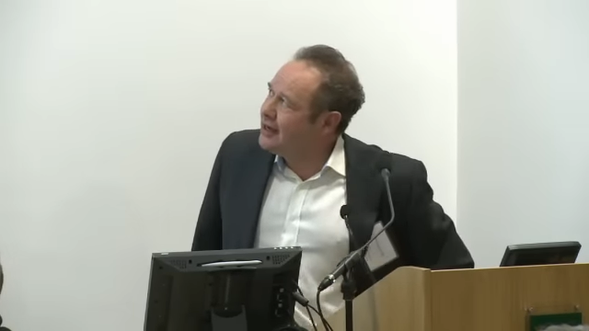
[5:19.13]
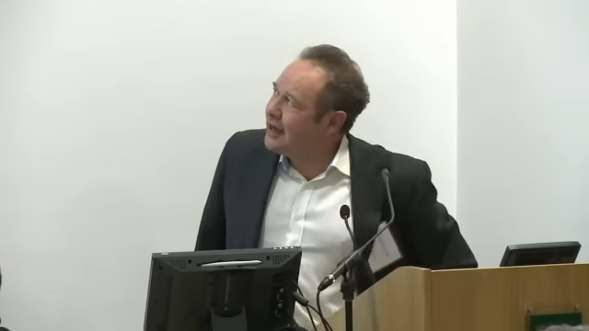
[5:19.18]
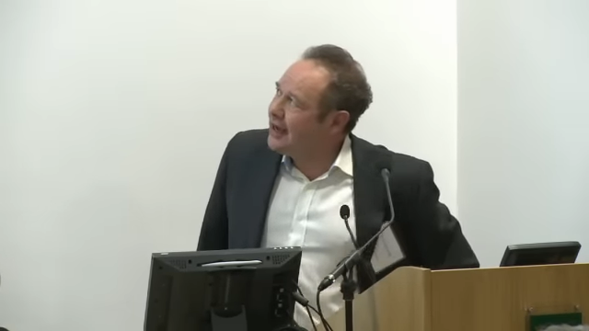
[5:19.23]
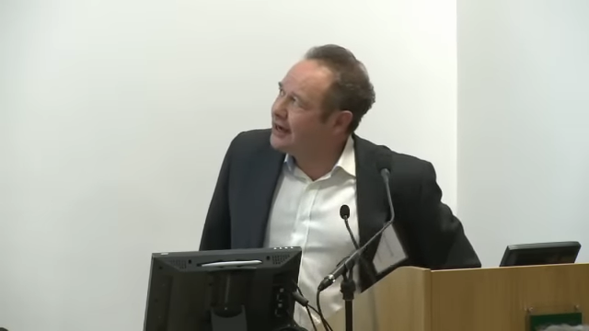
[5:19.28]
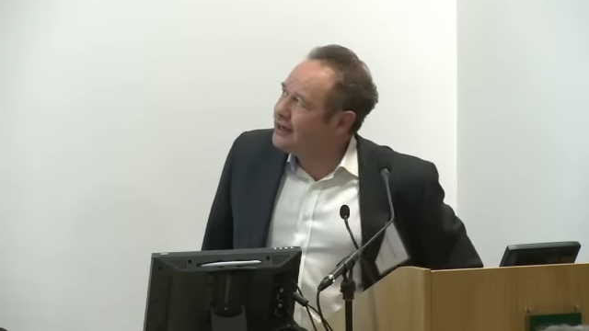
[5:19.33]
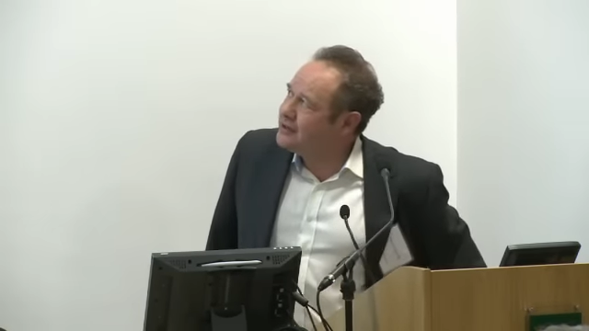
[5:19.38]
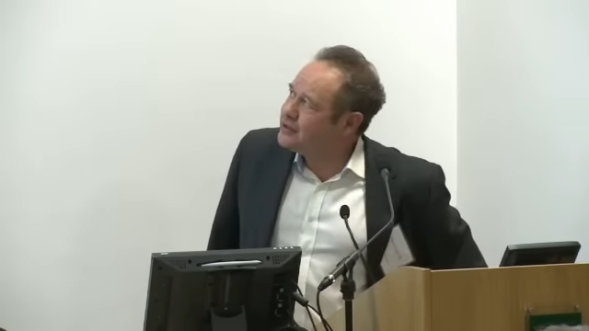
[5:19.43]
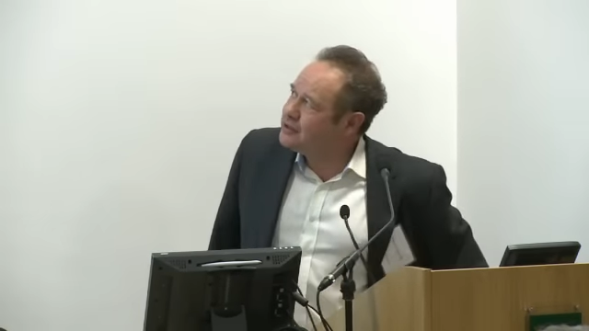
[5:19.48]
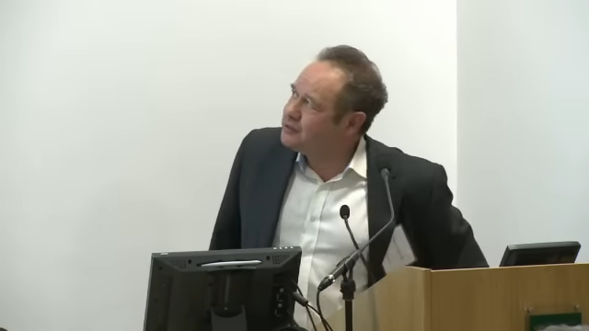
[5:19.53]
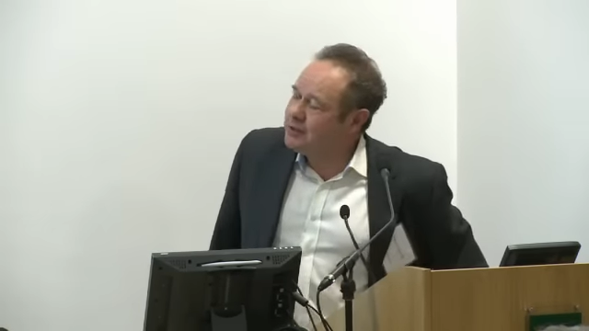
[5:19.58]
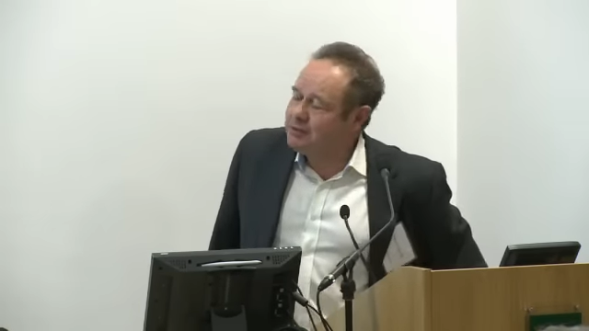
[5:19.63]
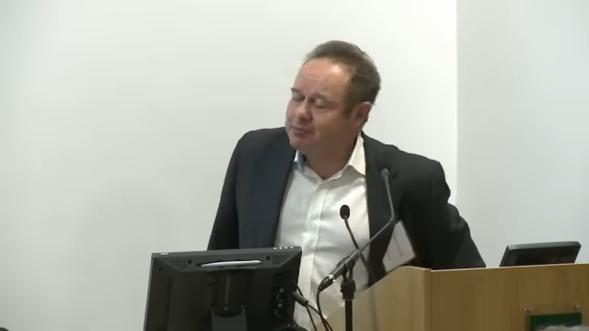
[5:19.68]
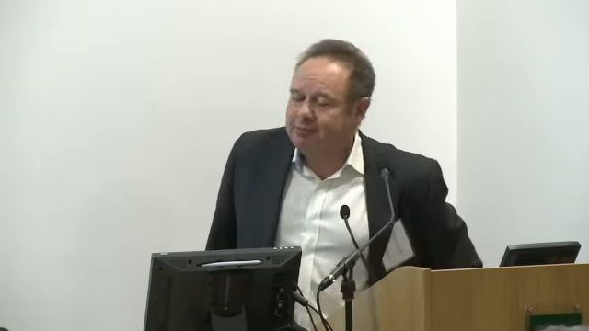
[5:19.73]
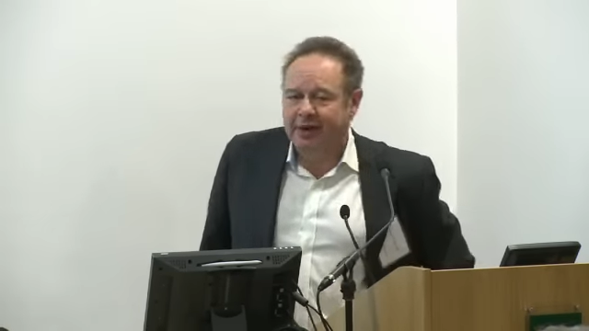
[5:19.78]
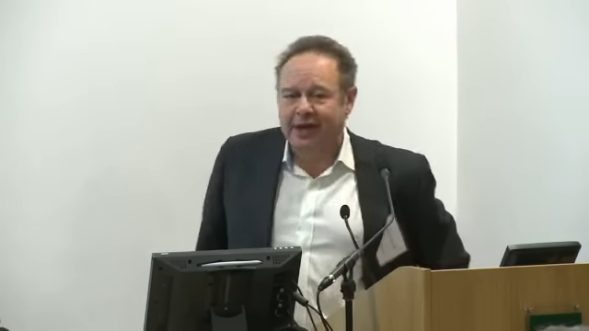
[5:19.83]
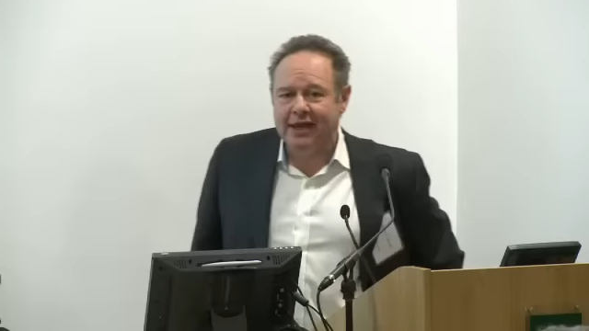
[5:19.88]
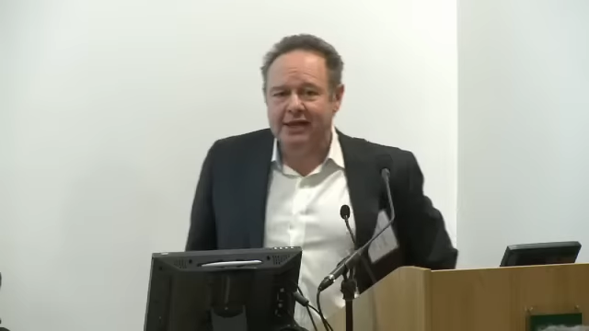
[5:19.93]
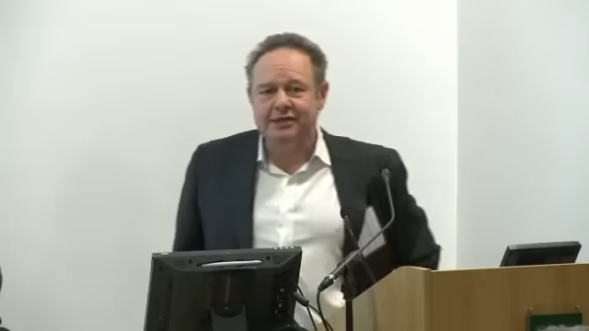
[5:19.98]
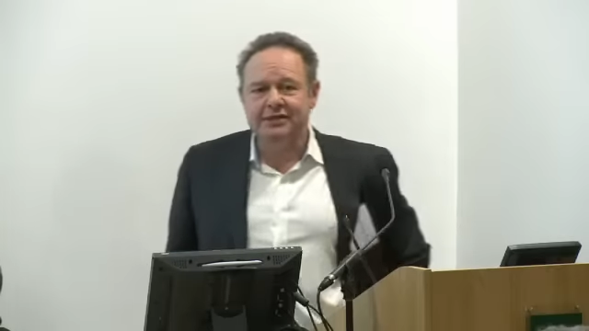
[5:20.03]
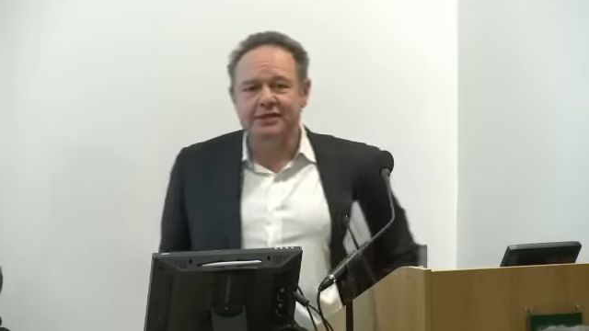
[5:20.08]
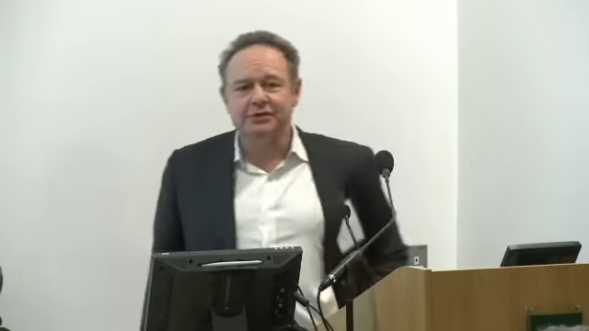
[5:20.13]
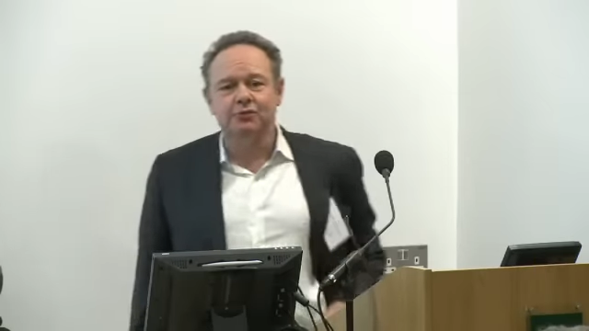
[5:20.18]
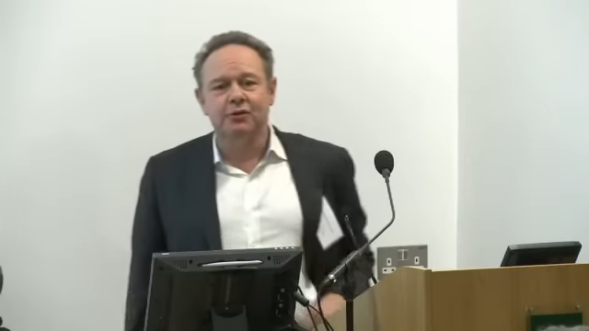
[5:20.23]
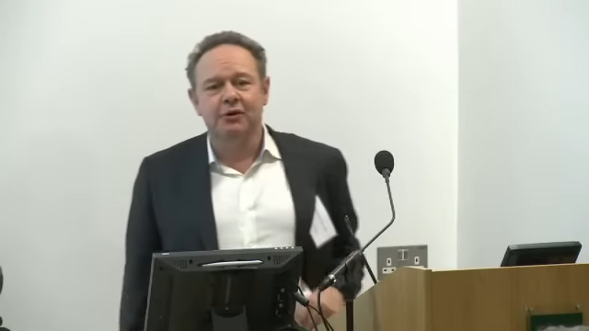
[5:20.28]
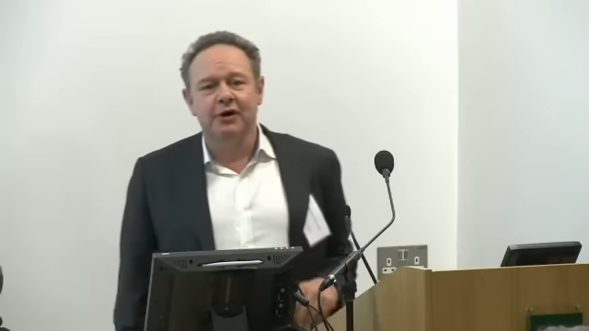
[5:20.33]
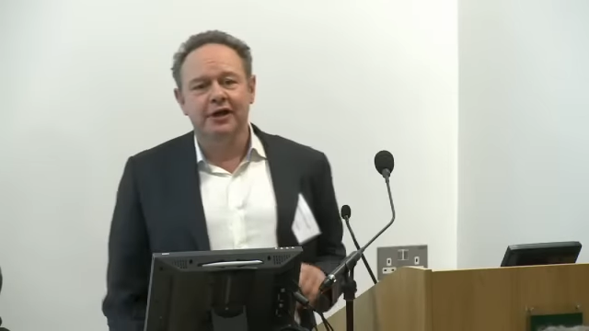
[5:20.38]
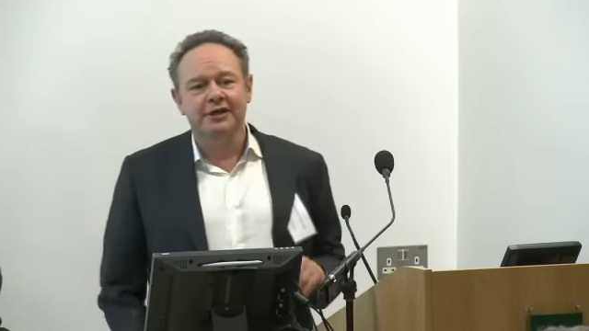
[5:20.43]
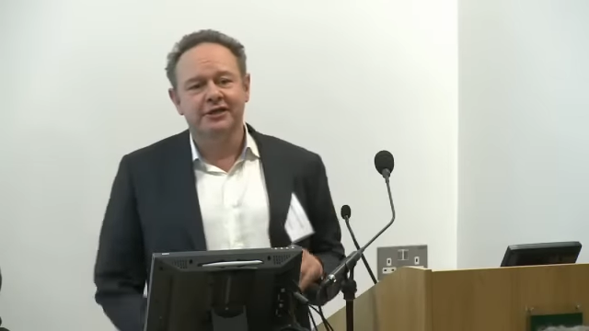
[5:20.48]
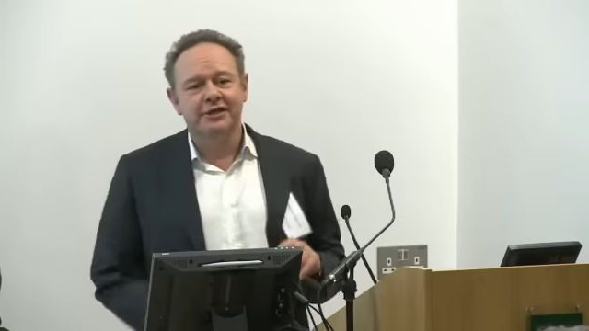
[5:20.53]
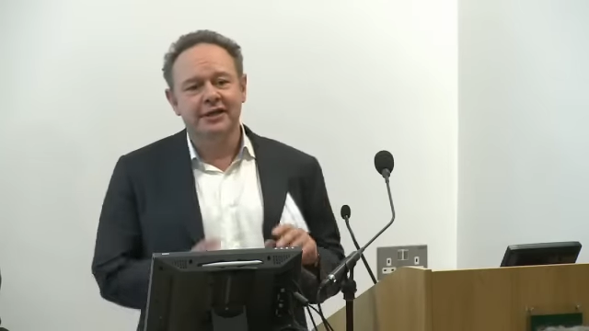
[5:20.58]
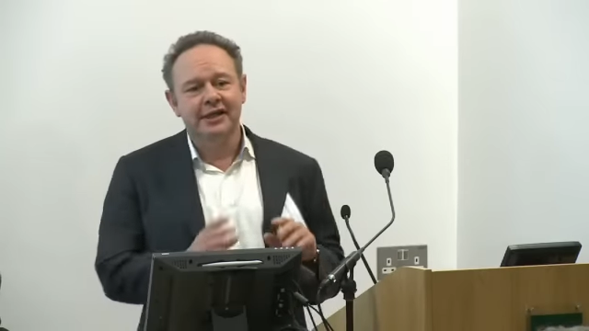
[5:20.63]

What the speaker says: and it has been painted white